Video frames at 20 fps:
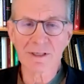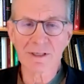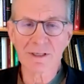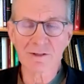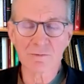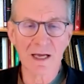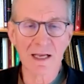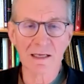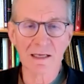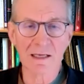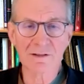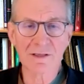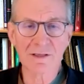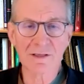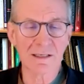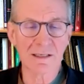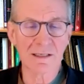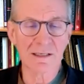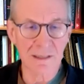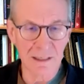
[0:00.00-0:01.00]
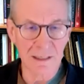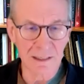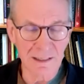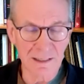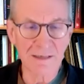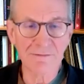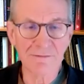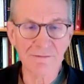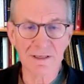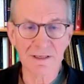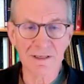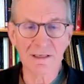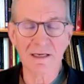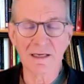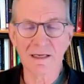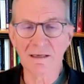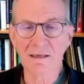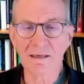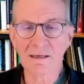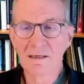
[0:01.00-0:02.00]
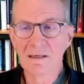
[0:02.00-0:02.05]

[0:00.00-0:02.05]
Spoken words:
as well as they leave and